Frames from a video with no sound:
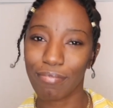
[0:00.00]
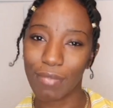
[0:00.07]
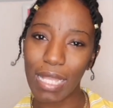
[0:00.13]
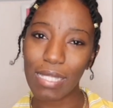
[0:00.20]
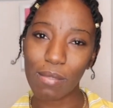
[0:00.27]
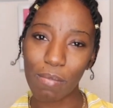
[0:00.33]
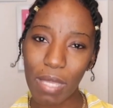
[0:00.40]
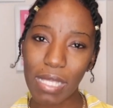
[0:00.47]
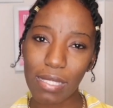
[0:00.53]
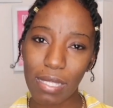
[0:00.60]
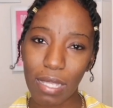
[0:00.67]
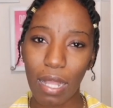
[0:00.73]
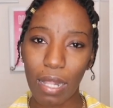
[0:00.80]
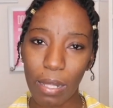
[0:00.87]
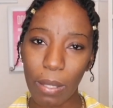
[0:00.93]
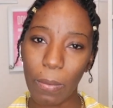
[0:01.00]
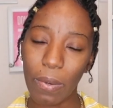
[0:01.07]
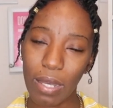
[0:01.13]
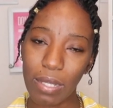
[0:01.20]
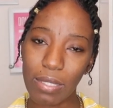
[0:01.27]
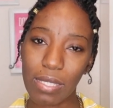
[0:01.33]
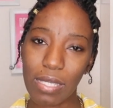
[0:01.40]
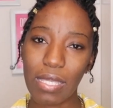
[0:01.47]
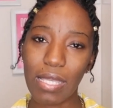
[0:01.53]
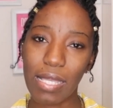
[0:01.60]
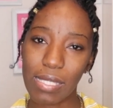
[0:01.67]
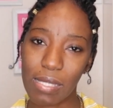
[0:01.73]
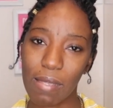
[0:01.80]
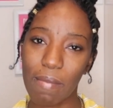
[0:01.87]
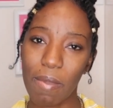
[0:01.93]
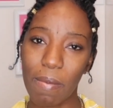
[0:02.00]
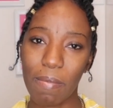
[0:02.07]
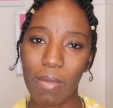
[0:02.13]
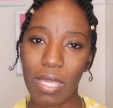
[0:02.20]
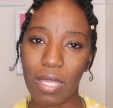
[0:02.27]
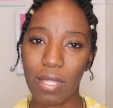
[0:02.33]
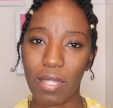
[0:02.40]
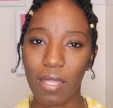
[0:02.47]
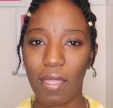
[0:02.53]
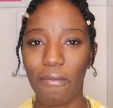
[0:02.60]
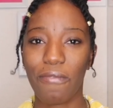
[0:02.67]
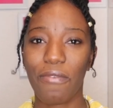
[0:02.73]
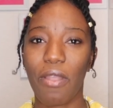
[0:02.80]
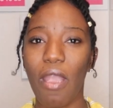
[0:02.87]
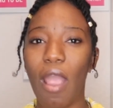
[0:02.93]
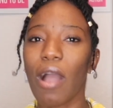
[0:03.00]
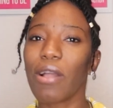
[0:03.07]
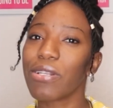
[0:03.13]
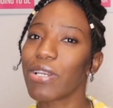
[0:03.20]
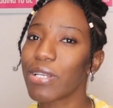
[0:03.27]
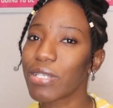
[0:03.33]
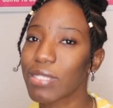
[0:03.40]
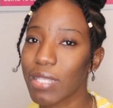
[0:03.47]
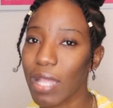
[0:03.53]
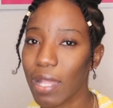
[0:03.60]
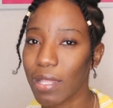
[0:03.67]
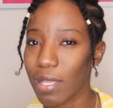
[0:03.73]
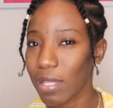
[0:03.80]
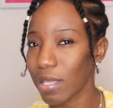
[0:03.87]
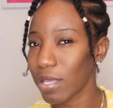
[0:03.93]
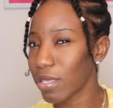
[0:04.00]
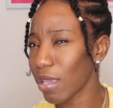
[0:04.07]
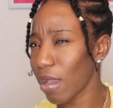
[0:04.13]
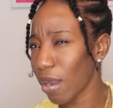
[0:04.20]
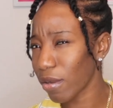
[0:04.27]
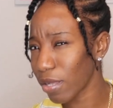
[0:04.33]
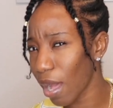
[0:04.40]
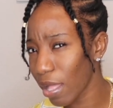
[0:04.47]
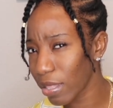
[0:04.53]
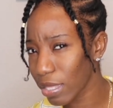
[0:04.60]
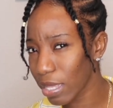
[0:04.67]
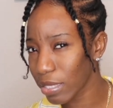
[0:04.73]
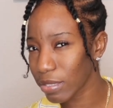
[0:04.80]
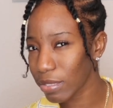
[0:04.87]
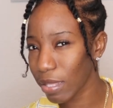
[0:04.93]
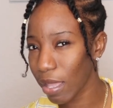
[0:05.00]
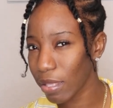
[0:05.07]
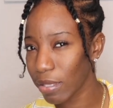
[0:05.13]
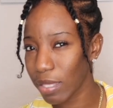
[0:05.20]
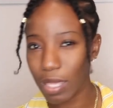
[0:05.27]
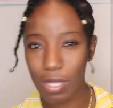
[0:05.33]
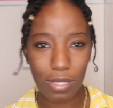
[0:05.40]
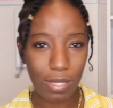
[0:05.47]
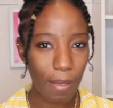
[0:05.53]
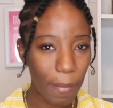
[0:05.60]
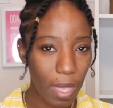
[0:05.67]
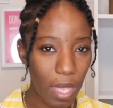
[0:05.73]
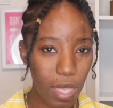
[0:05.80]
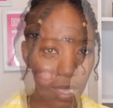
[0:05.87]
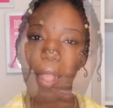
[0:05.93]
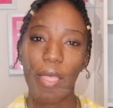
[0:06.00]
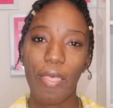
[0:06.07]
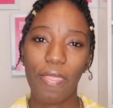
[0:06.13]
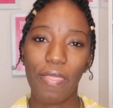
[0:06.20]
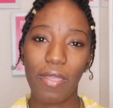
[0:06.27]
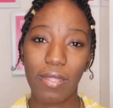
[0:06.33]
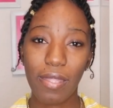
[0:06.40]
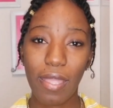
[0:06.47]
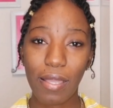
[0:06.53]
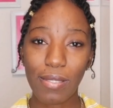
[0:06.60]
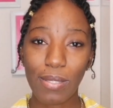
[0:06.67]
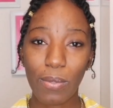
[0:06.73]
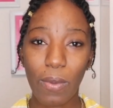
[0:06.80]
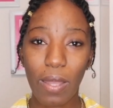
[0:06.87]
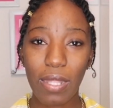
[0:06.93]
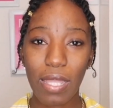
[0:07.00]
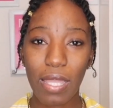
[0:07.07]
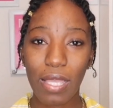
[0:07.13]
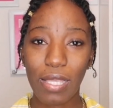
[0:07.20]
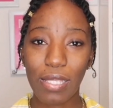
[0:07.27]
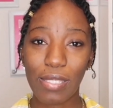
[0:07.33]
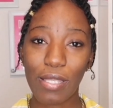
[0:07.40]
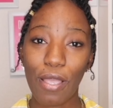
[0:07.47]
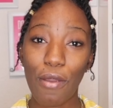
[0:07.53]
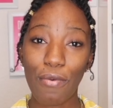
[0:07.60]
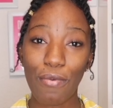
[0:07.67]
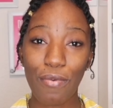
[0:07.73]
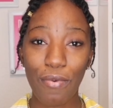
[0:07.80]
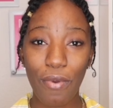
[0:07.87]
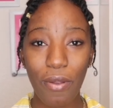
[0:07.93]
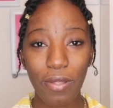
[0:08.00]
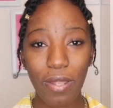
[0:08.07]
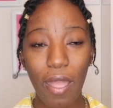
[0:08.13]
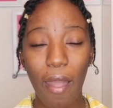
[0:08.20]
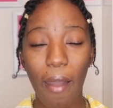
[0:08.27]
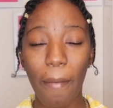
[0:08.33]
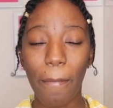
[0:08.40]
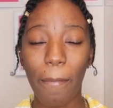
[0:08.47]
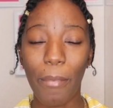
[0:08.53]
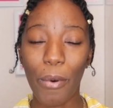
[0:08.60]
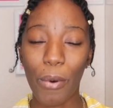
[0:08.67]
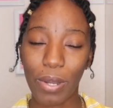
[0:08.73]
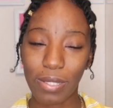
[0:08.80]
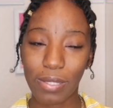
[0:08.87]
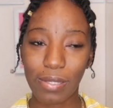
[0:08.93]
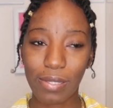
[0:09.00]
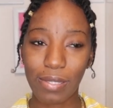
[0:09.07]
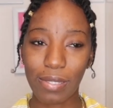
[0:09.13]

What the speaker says: That's basically what yazimi mean. If you're understanding, you understand yazimi. The next one is run a boat.